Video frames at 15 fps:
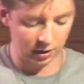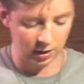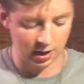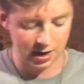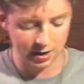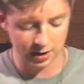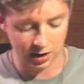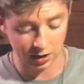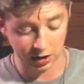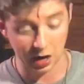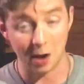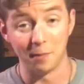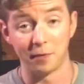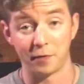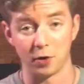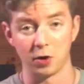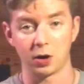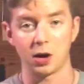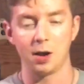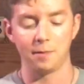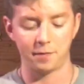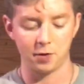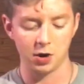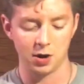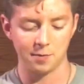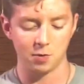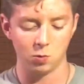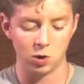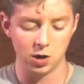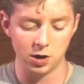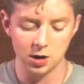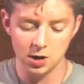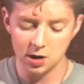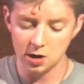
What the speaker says: a lot and comfort number one.